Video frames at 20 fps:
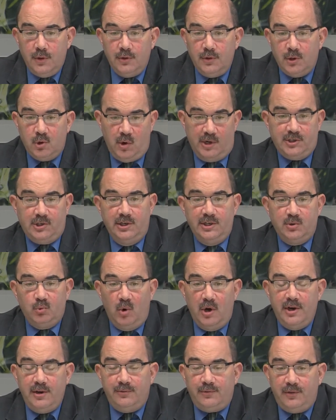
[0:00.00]
The question is,
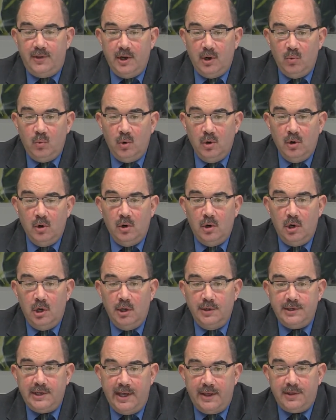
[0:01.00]
what if there were
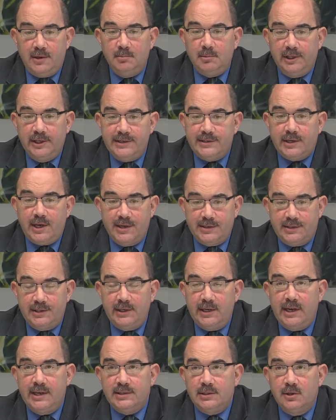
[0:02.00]
a death in police
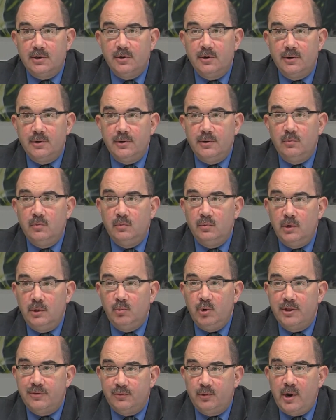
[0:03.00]
custody as occurred
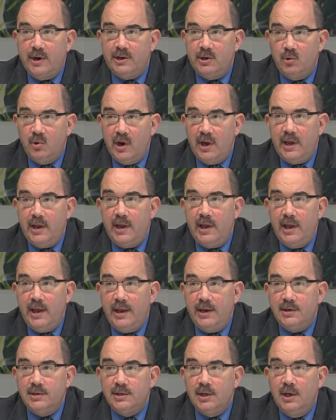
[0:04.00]
with Freddie Gray,
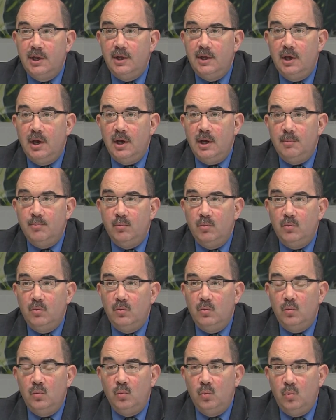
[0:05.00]
and
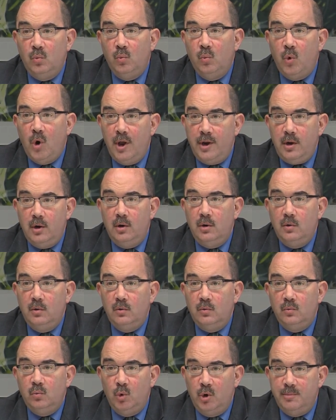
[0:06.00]
what
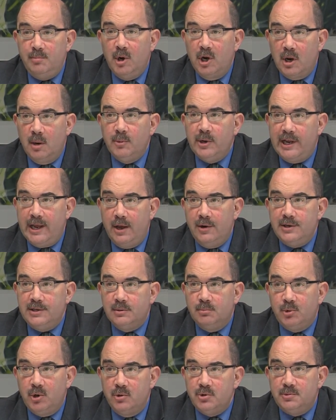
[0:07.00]
would Montgomery
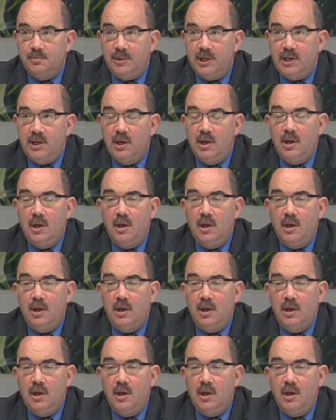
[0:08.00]
County's approach be?